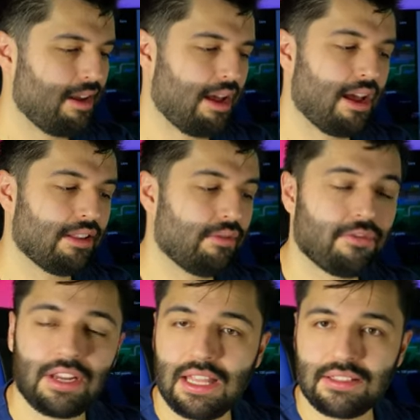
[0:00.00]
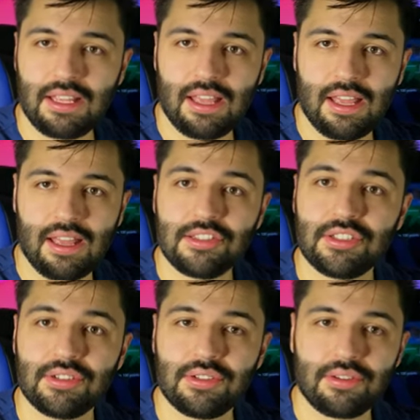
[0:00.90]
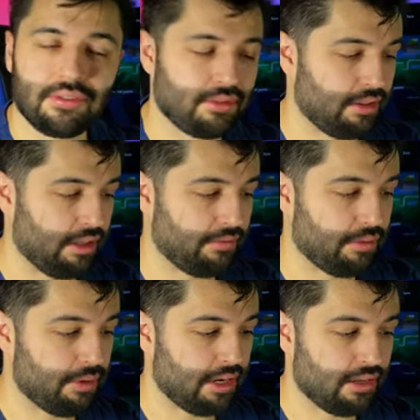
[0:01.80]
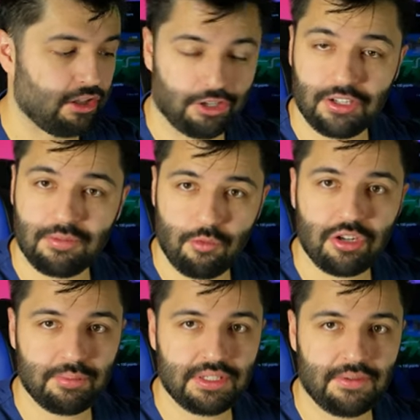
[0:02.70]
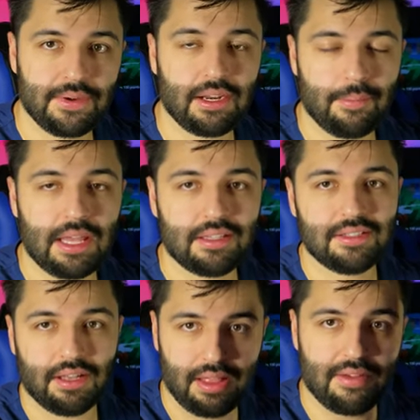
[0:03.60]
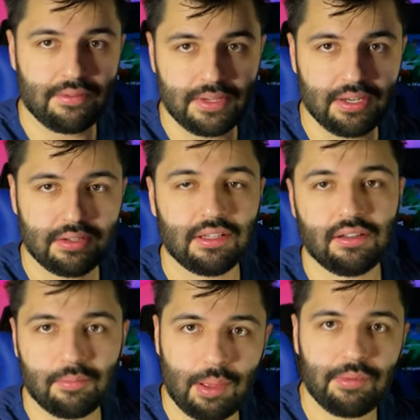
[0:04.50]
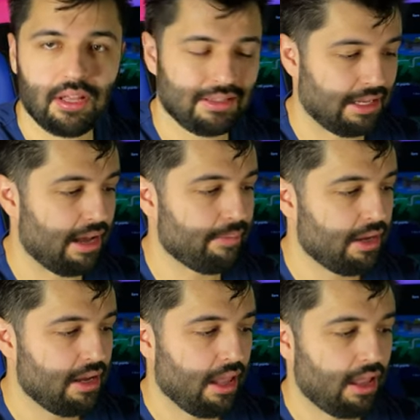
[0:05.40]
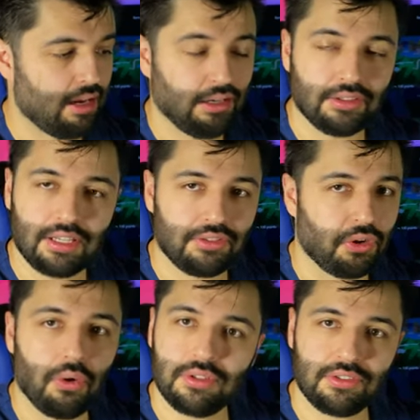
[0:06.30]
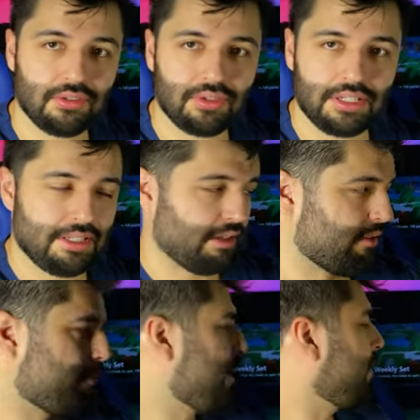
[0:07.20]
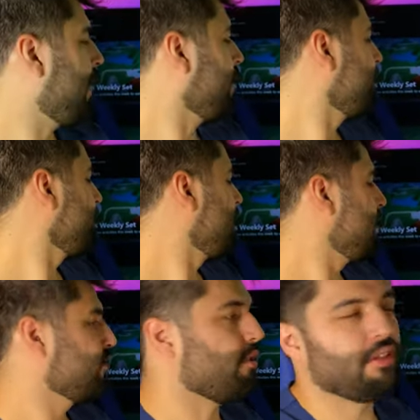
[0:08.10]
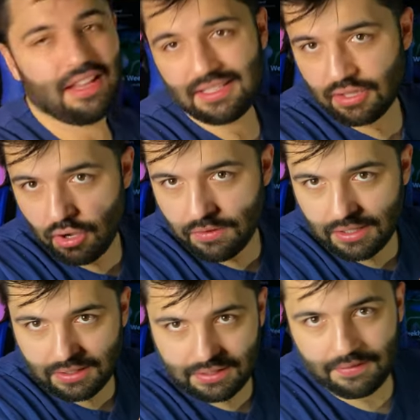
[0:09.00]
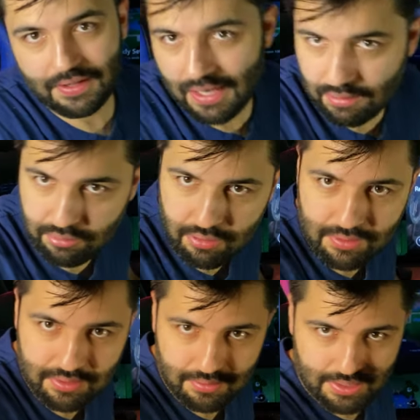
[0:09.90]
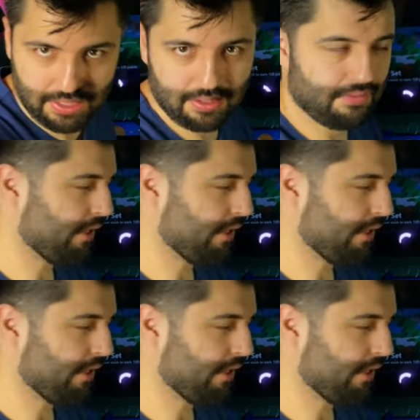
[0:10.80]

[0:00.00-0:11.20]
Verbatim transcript: Uh, don't forget uh, to, if you want to learn more specifically about this, I'll have a video on the little bubble on top and I'll tell you all the juicy details about that. So let's go over to the TV like we always do at the end of the